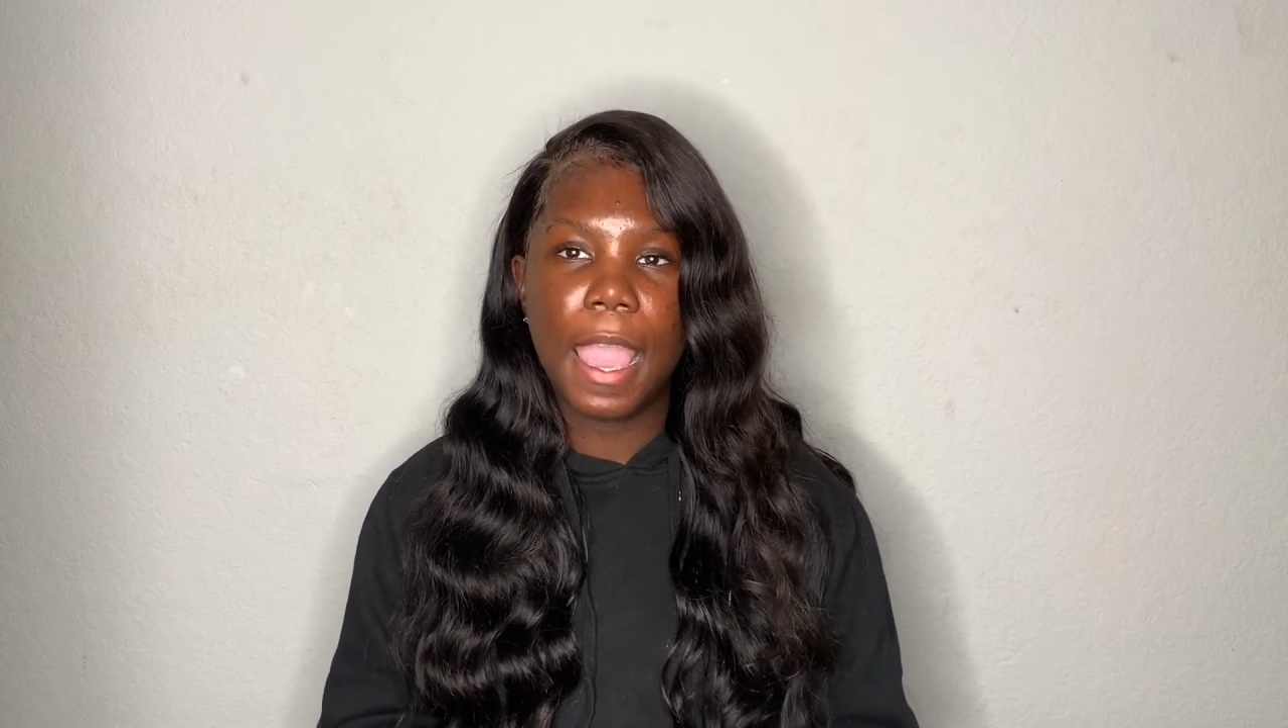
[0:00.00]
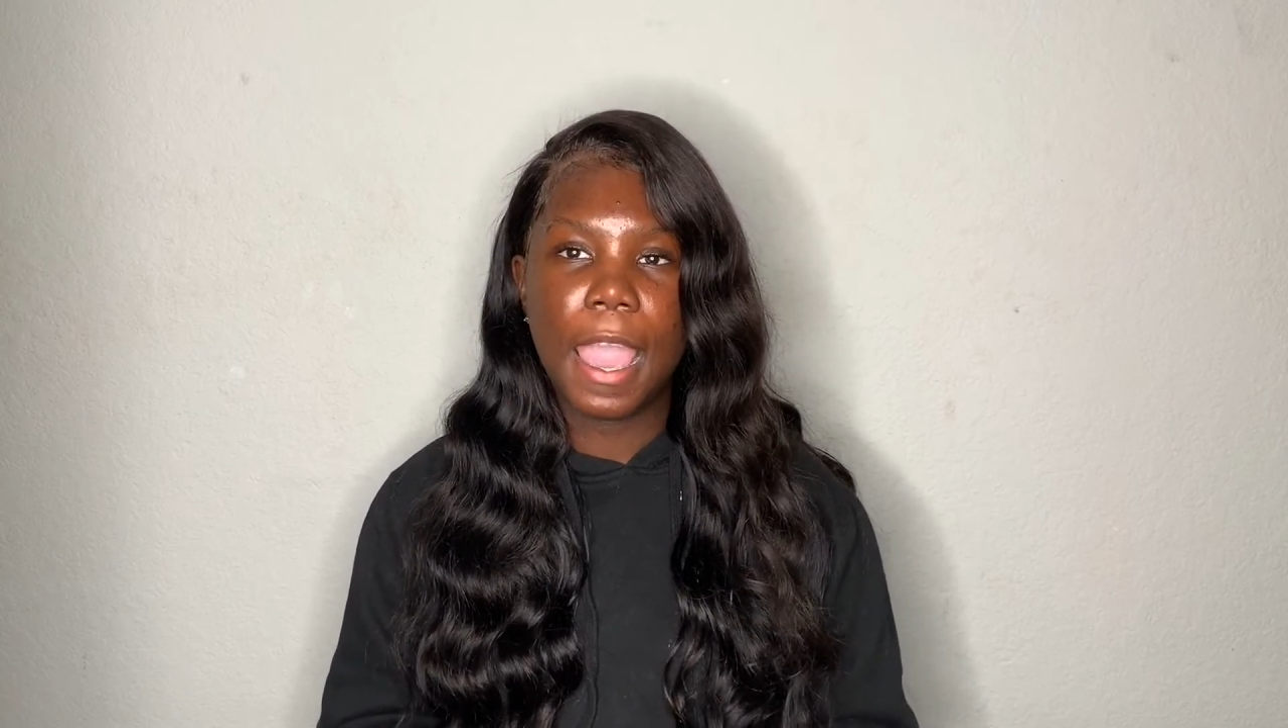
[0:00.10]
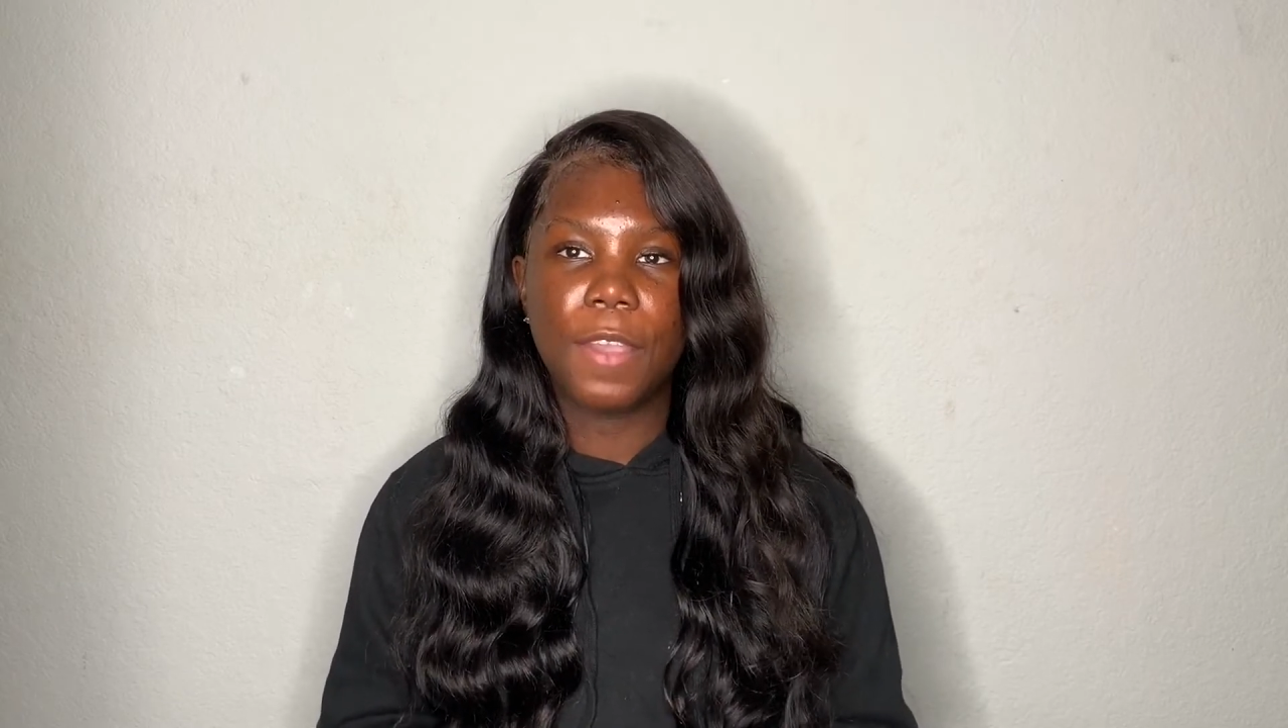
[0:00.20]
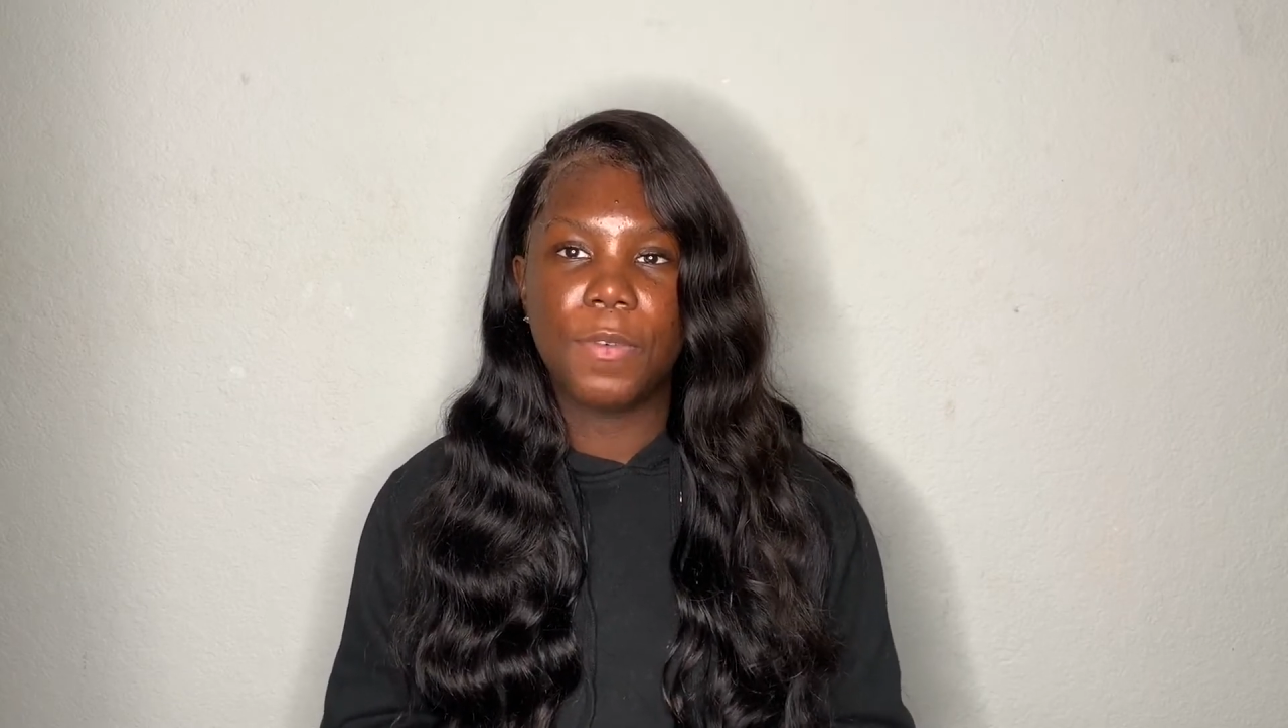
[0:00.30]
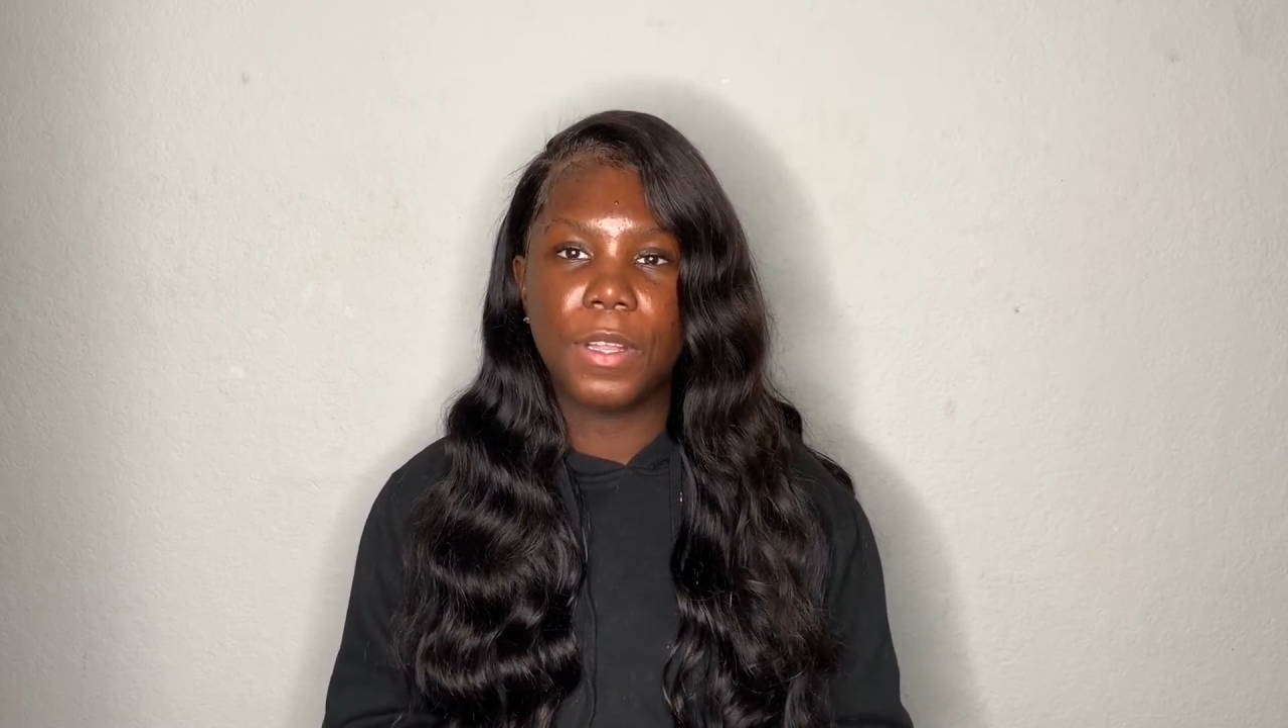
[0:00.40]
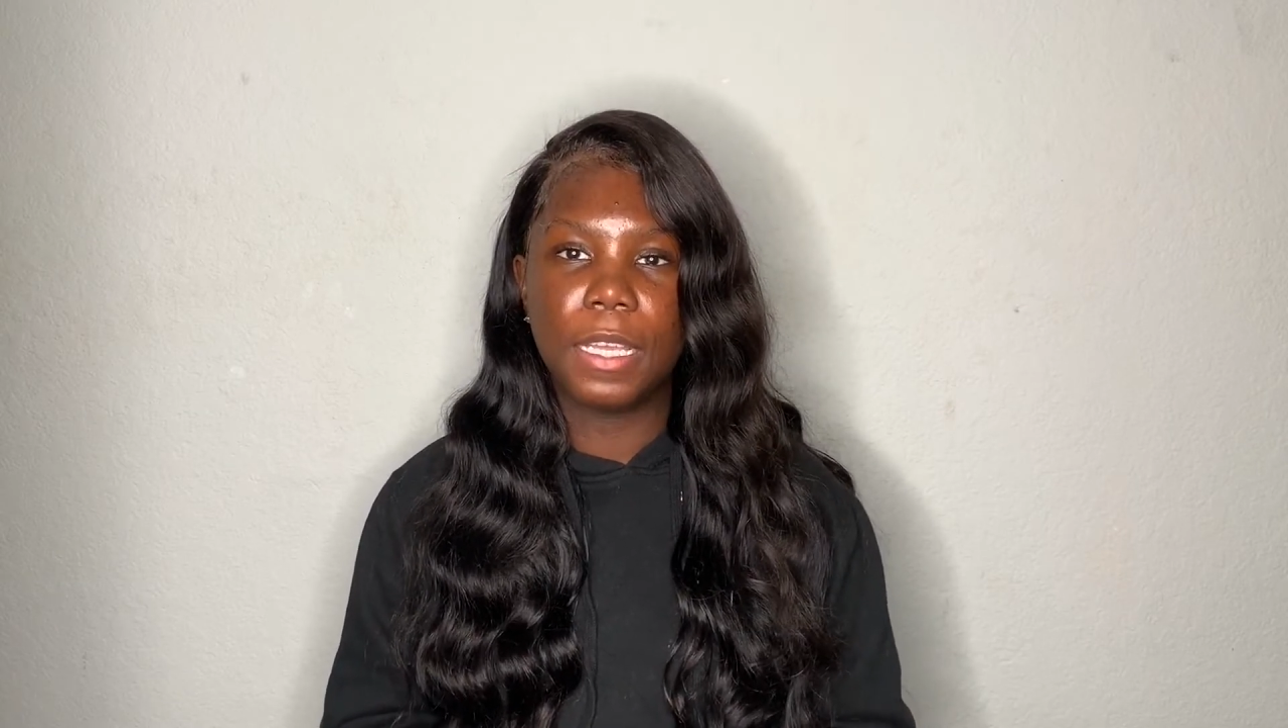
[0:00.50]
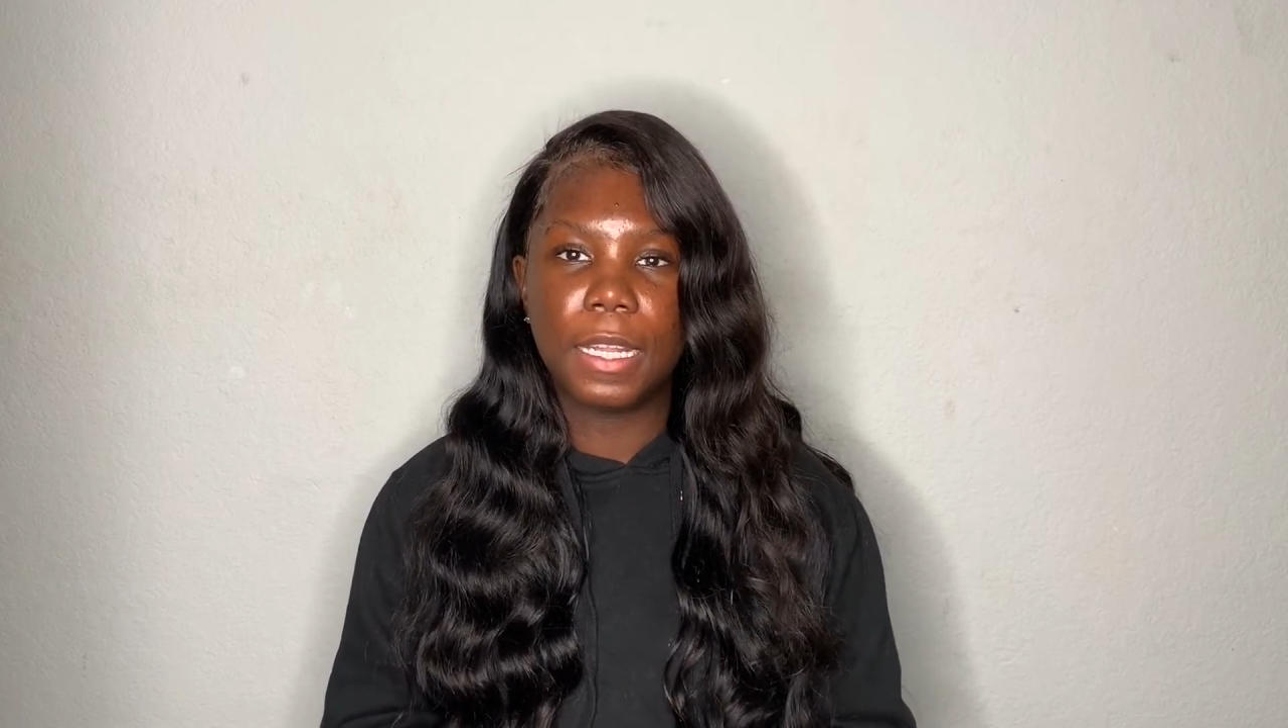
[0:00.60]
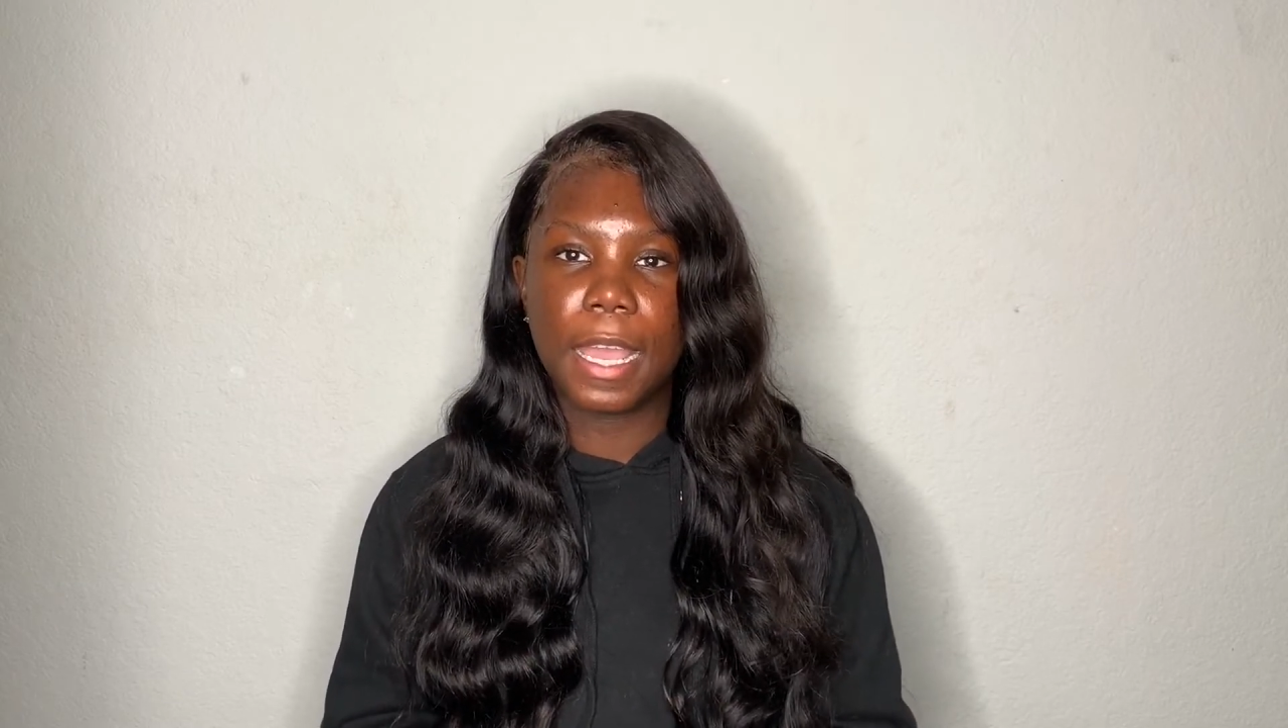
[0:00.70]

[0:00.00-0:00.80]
and really